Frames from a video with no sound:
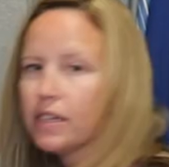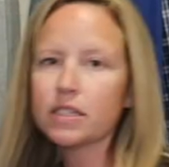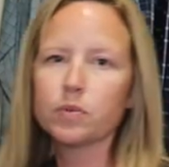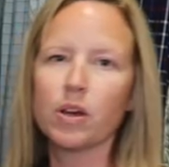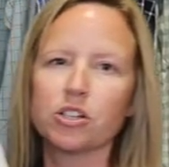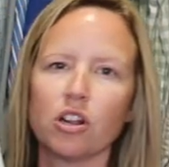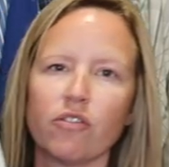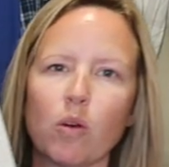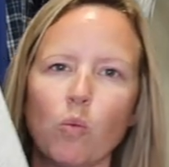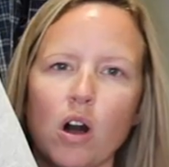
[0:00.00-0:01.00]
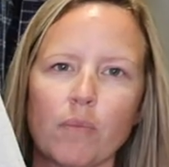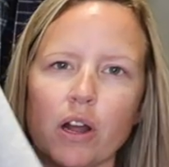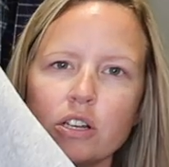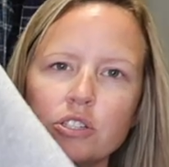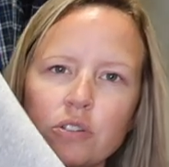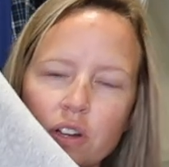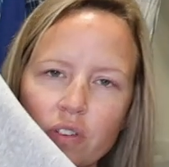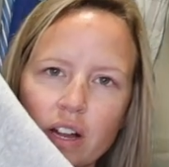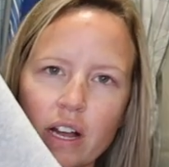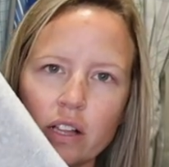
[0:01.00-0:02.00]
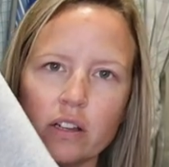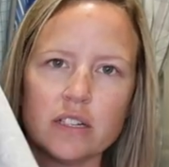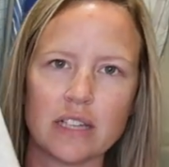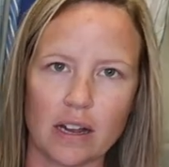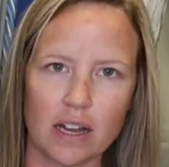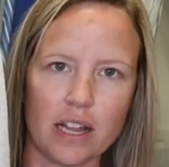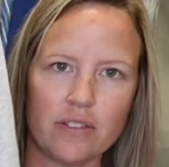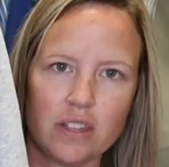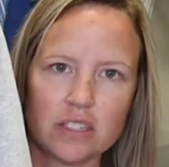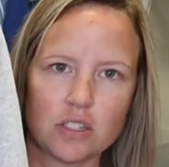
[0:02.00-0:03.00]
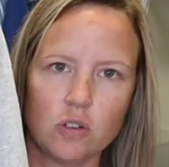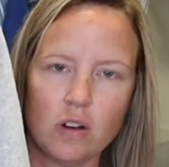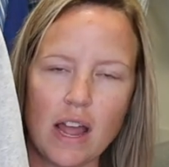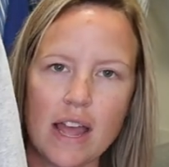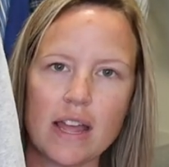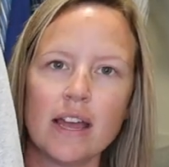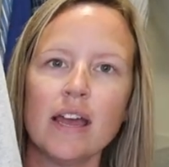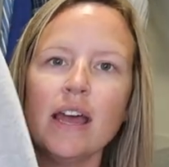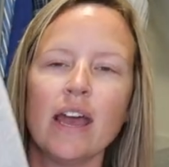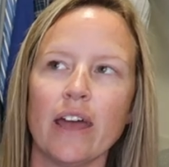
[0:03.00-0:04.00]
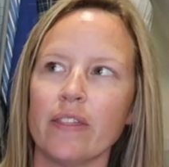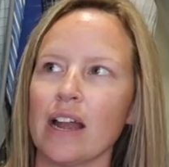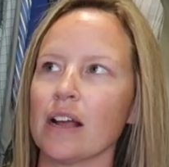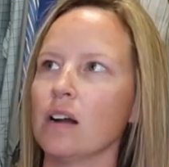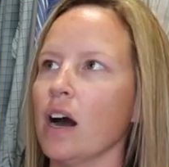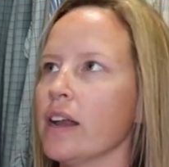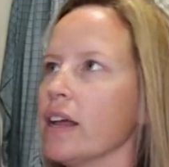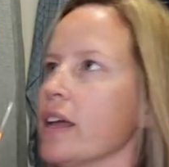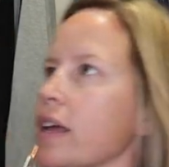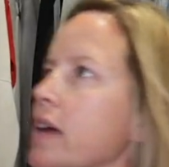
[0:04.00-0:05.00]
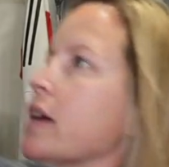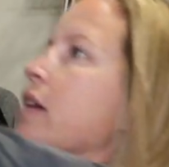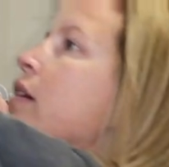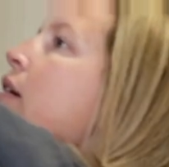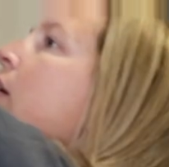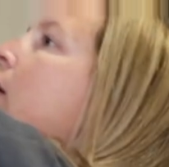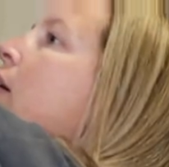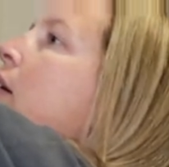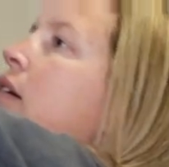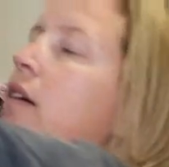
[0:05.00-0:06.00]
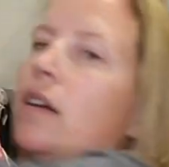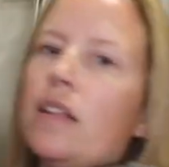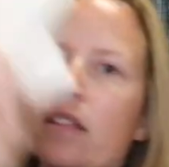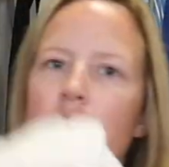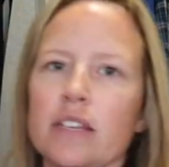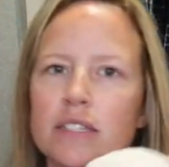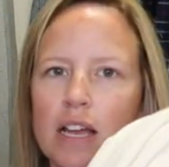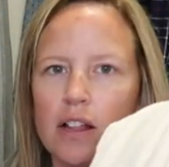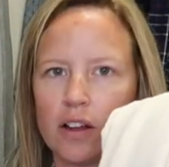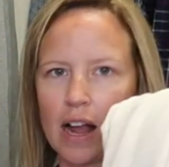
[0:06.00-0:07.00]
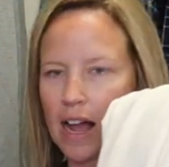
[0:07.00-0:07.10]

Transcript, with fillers: this sweatshirt from Walmart in two different colors. I got it in this gray, and then I got it in this color. I